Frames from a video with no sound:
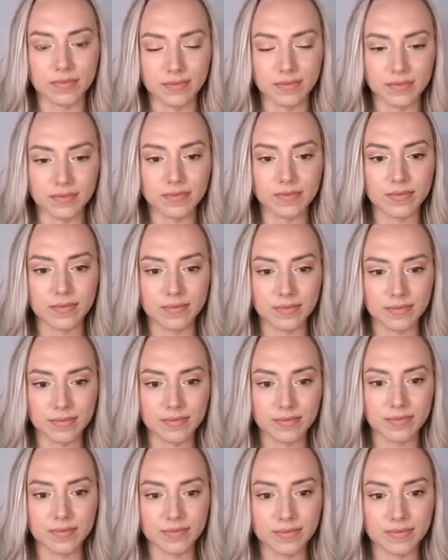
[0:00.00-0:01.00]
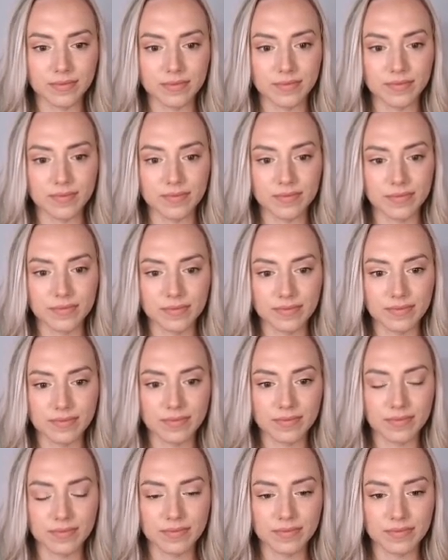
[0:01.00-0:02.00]

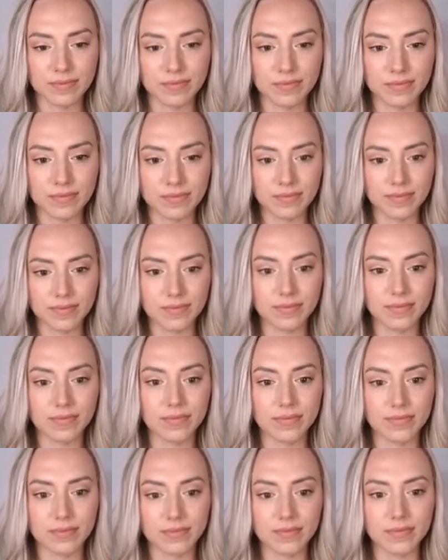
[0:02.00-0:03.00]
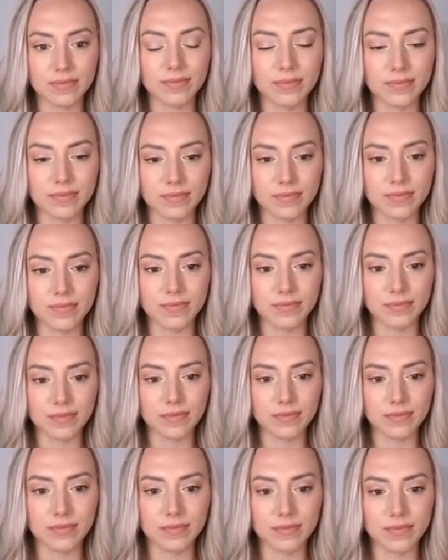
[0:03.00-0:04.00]

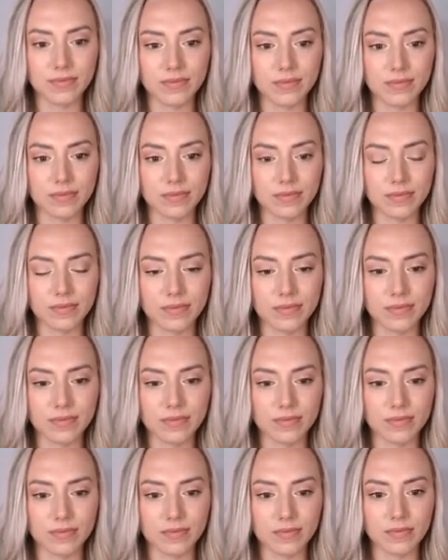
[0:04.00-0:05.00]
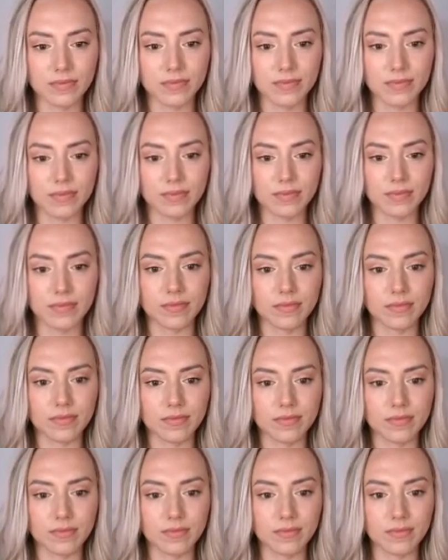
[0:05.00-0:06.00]

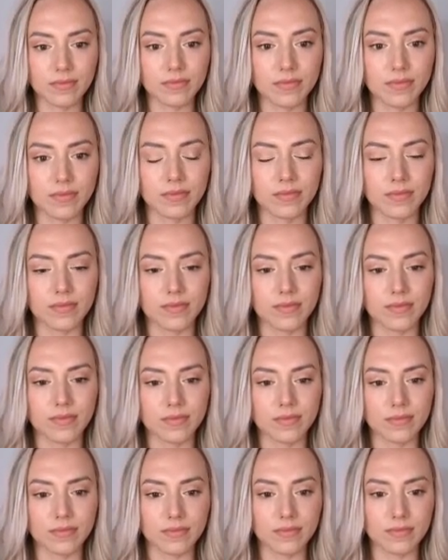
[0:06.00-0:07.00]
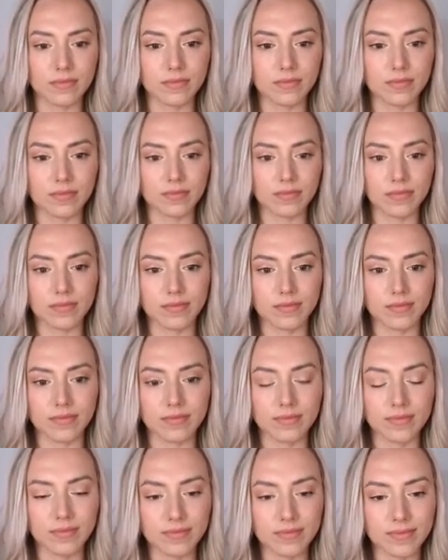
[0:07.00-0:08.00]
(silent)